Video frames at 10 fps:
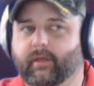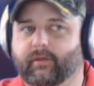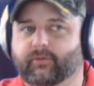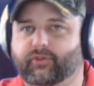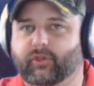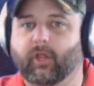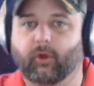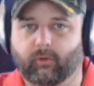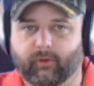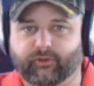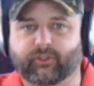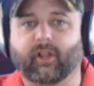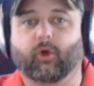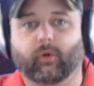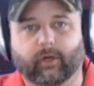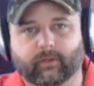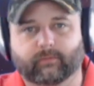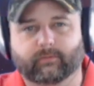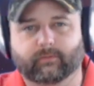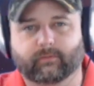slower,
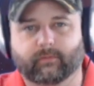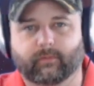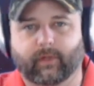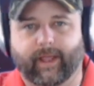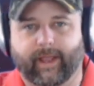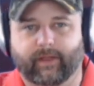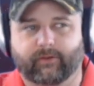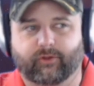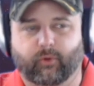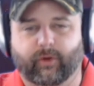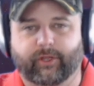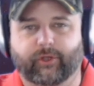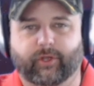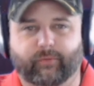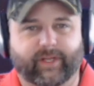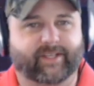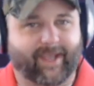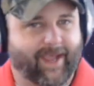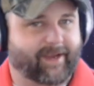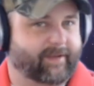and so where you can
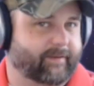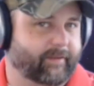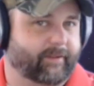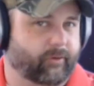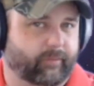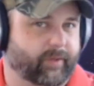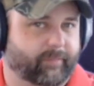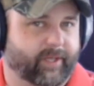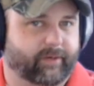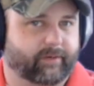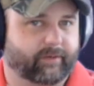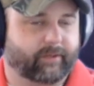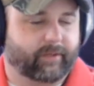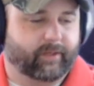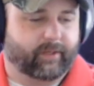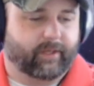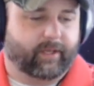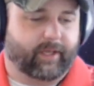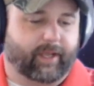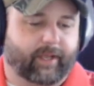retain it a little bit better.
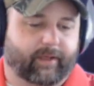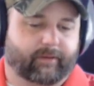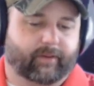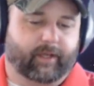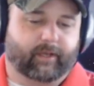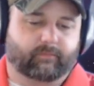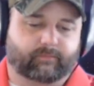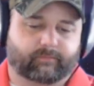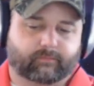And